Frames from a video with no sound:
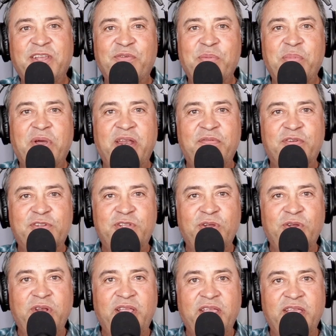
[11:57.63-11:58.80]
everybody, for
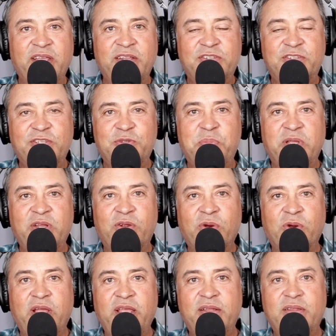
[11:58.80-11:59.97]
tuning in. This has been
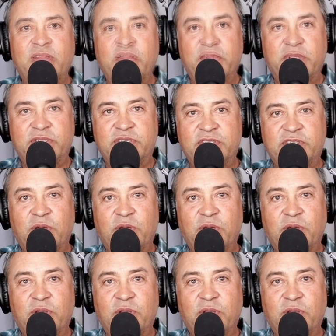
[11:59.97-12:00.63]
great. This is